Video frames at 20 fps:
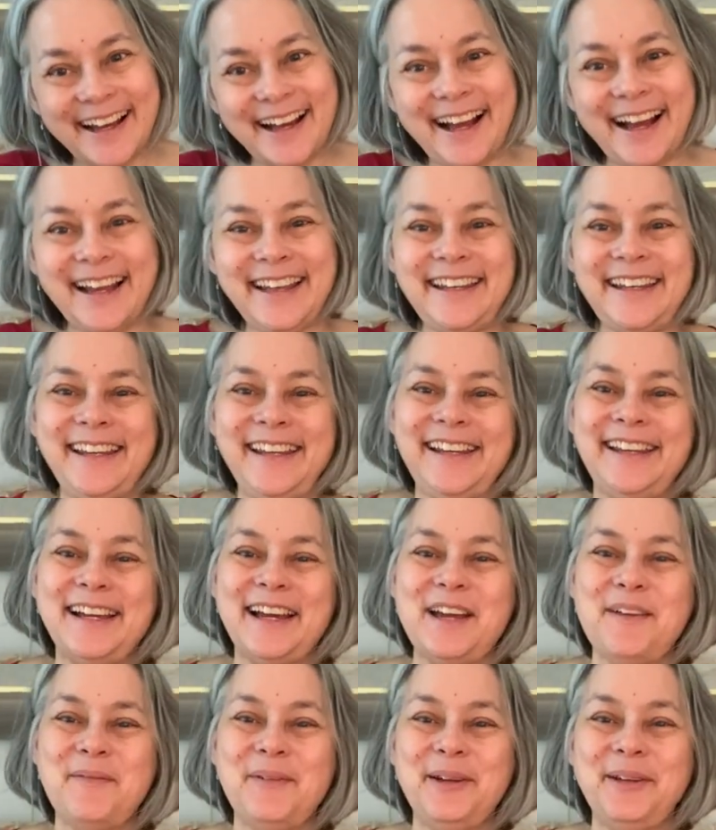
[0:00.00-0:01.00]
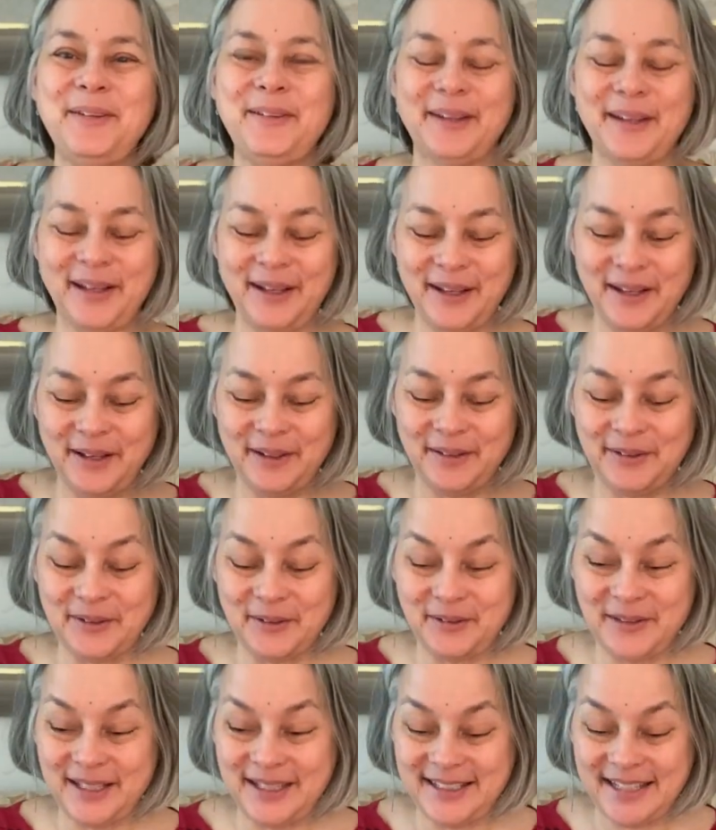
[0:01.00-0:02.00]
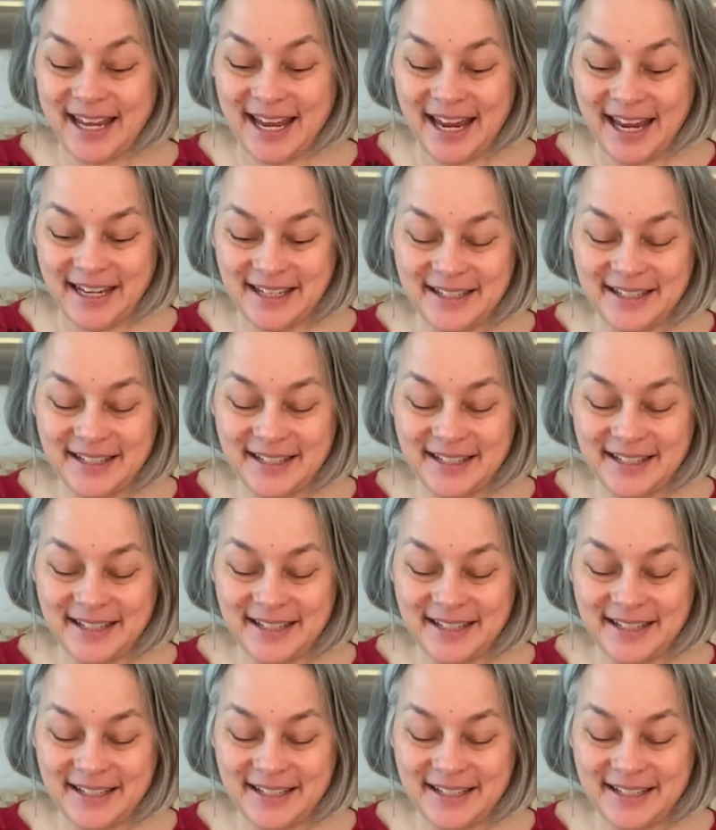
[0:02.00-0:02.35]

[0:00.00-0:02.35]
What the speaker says: Hi, tea timers. So today,